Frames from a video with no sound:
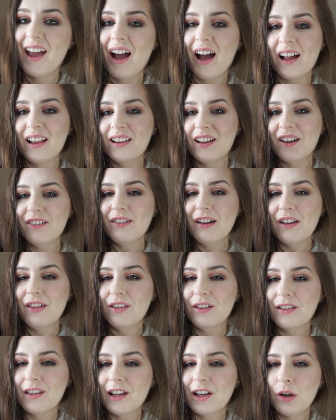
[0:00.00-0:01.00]
I love how
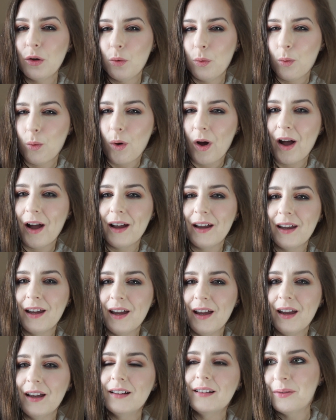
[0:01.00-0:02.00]
they're like
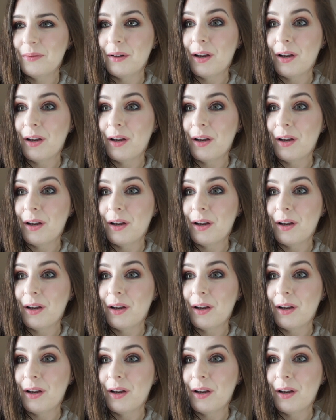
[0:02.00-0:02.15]
quiet.